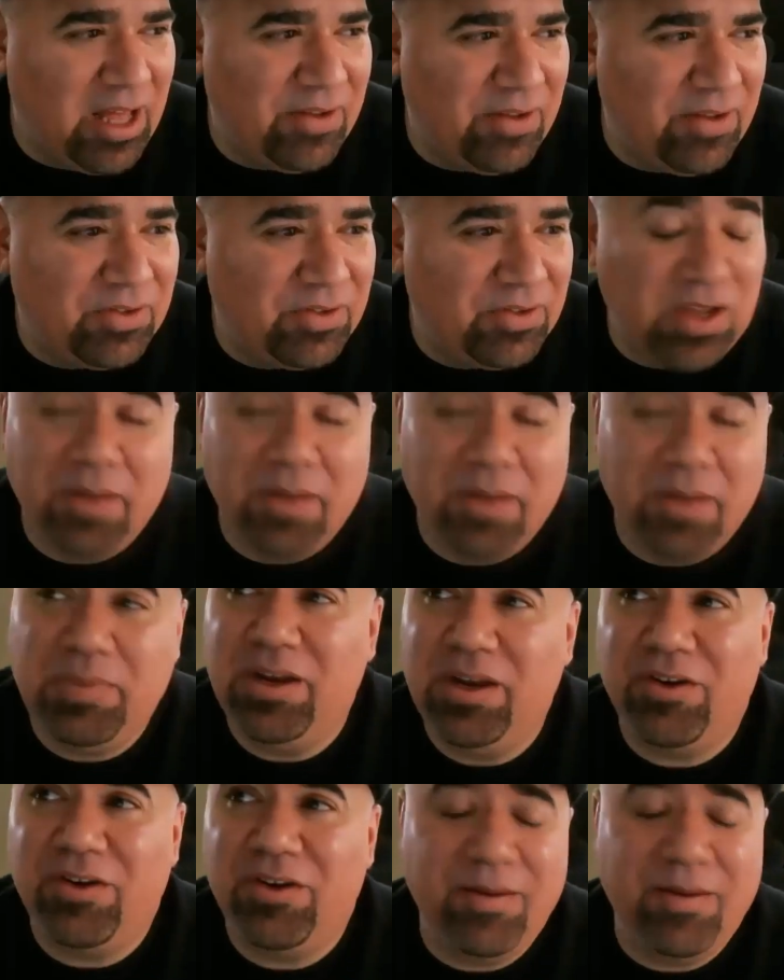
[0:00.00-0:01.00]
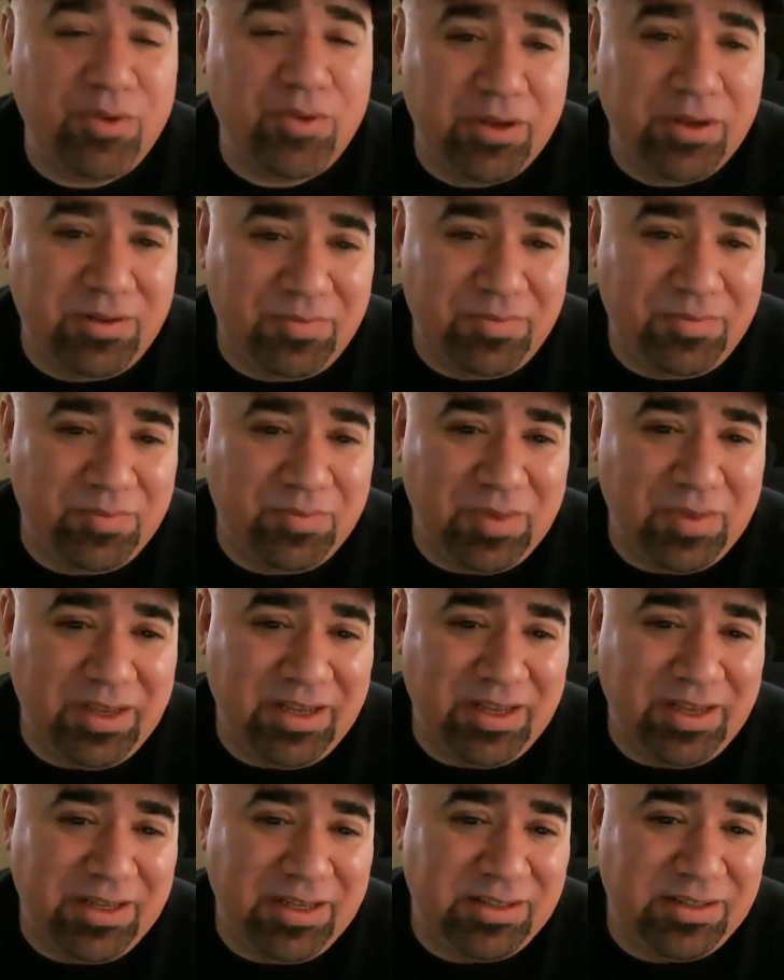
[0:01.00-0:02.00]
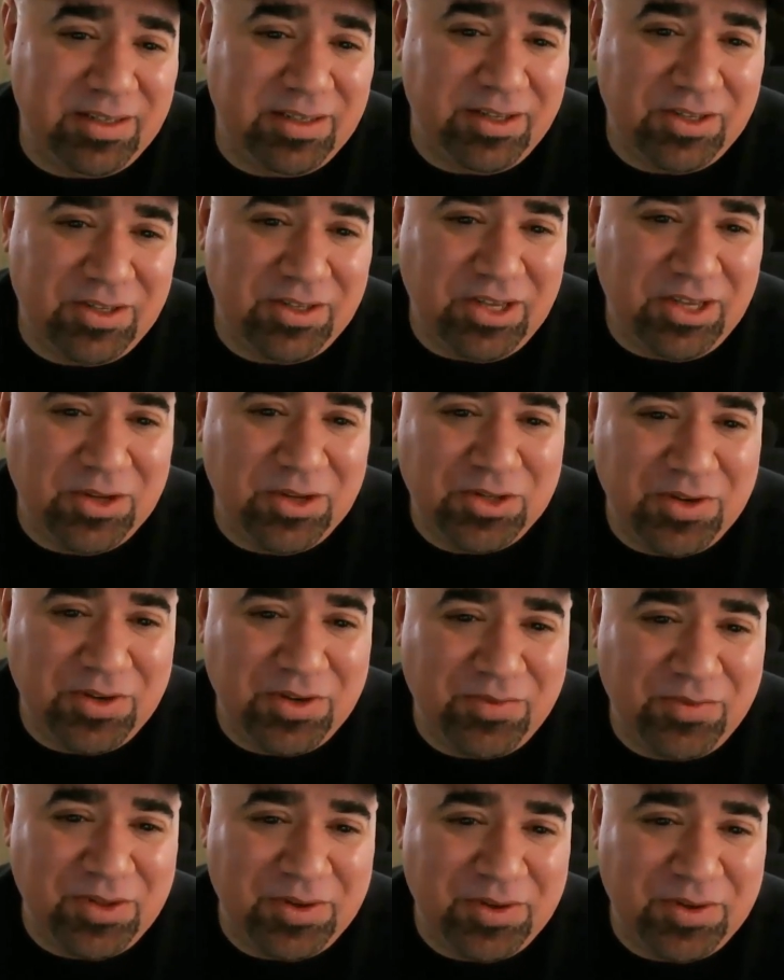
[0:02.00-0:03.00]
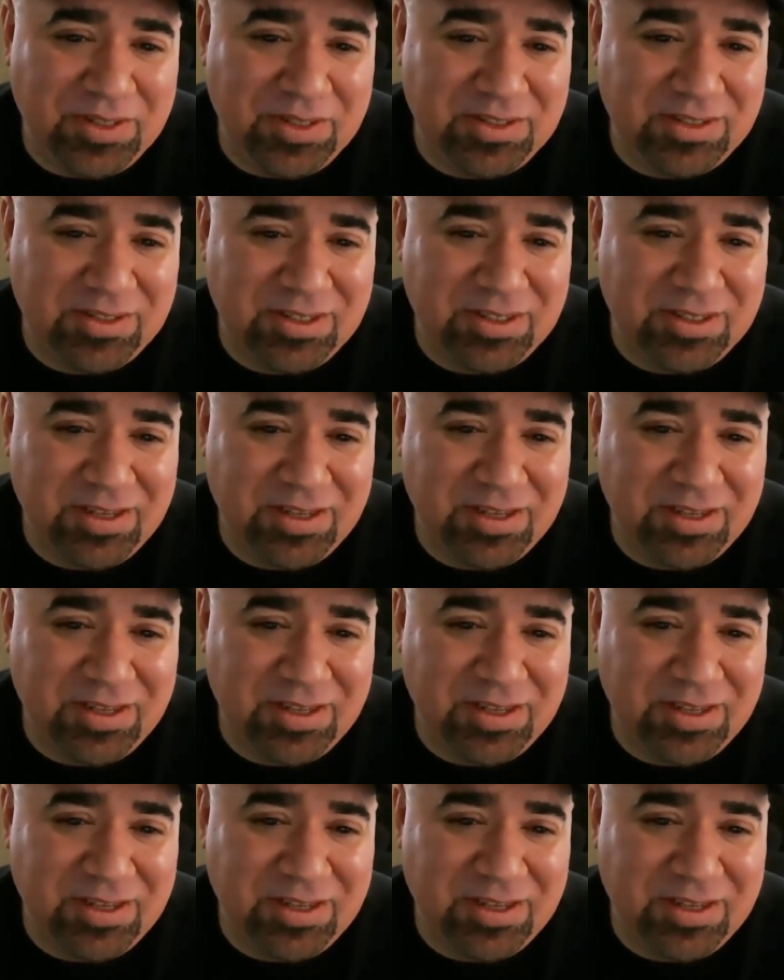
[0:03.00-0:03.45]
of Peter Gabriel is a huge influence